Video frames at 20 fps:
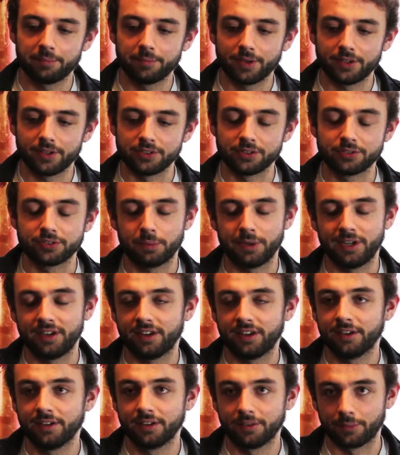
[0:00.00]

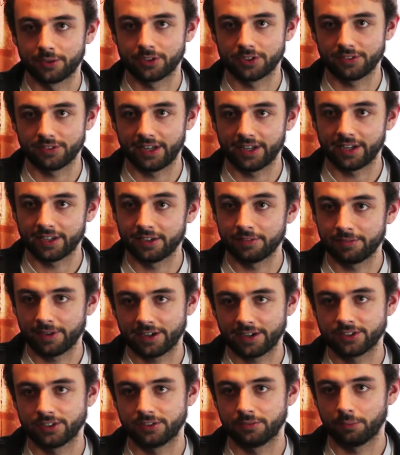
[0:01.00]
neutropenia, which is like an
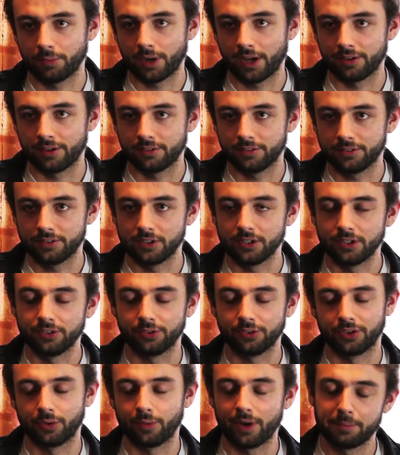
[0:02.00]
infection and you lose all
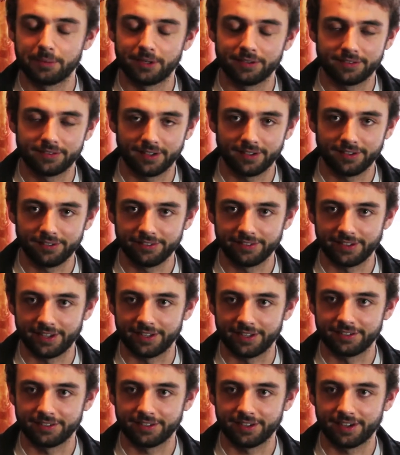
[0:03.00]
your white blood cells,
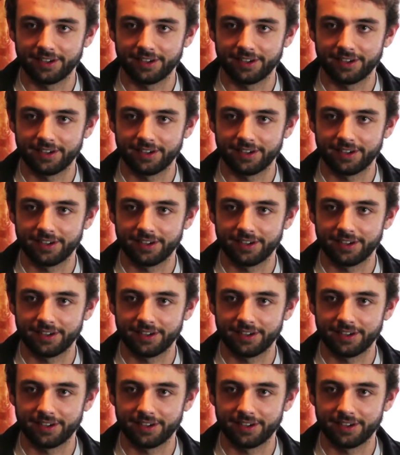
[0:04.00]
and